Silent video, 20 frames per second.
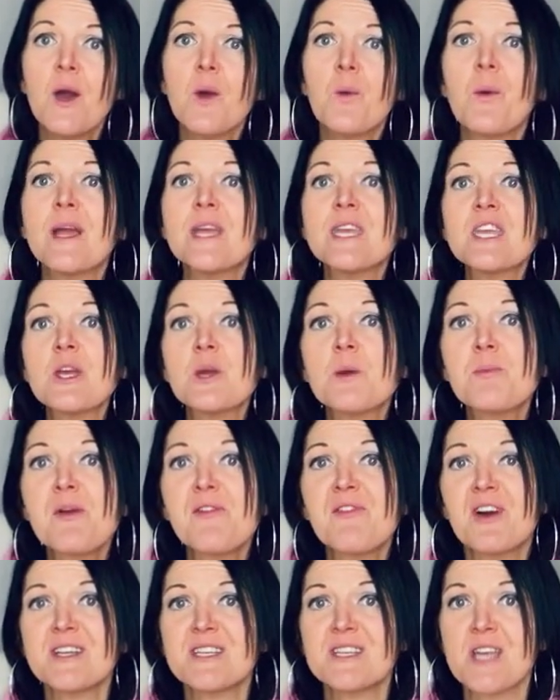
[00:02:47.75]
where you
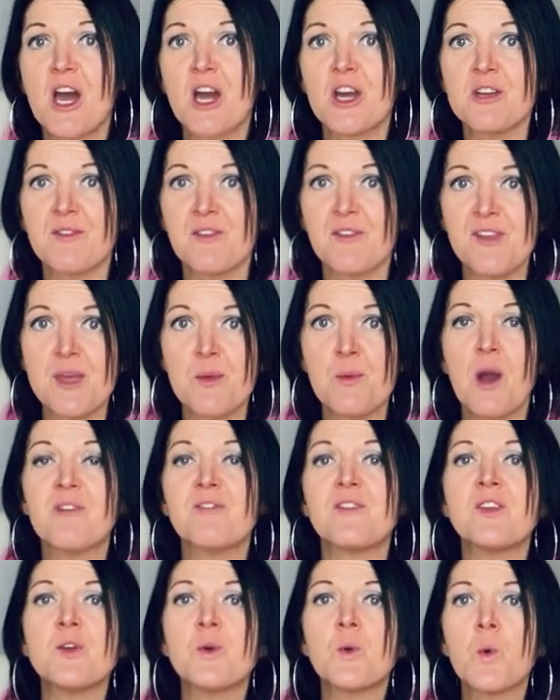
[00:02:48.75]
provide an overview
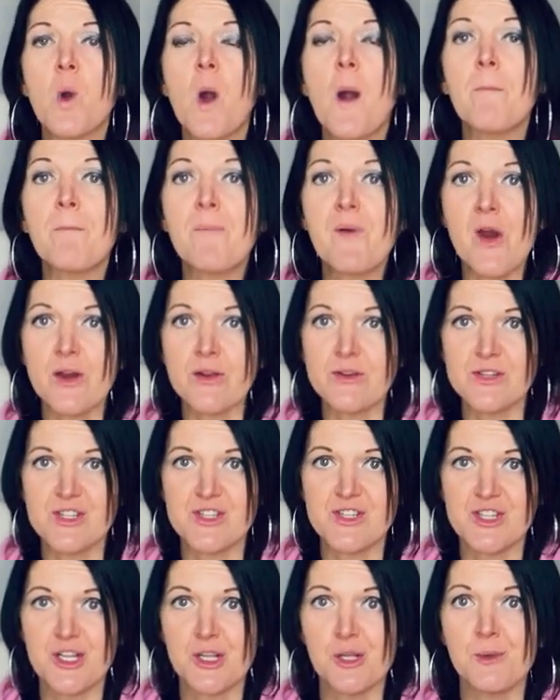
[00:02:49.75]
of your
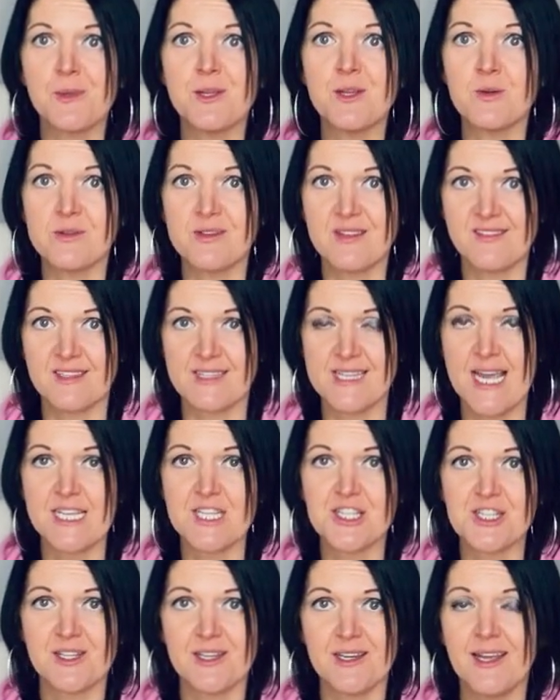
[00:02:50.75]
approach to your
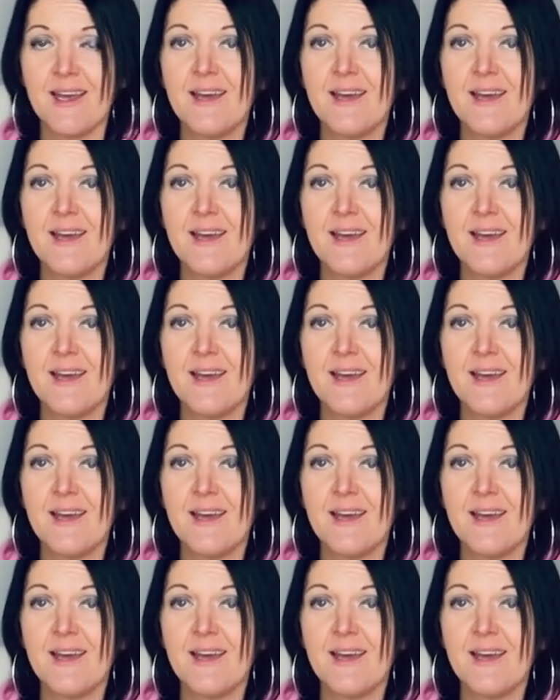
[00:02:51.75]
dissertation,